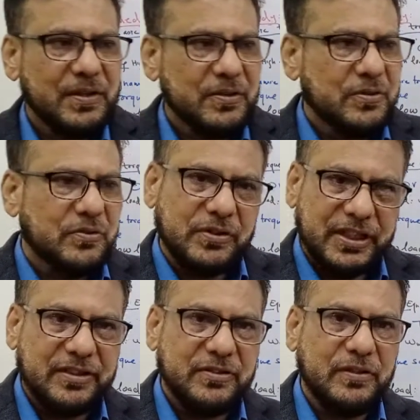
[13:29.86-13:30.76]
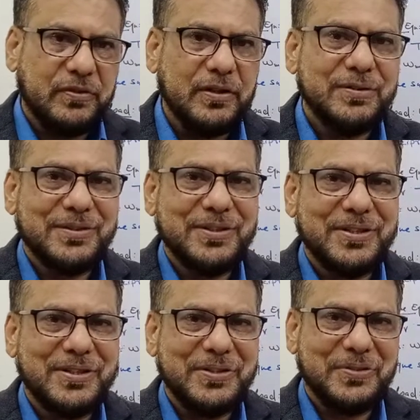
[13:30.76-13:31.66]
So that is all for
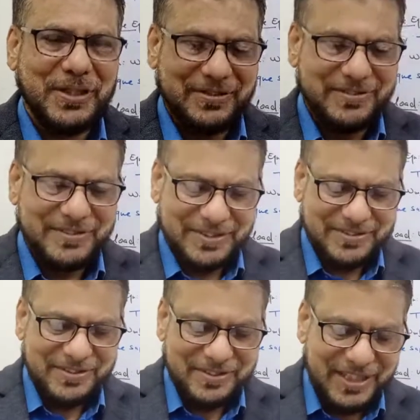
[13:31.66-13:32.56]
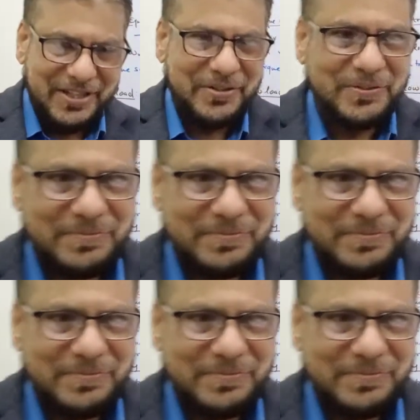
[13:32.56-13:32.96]
today's lecture. Thank you.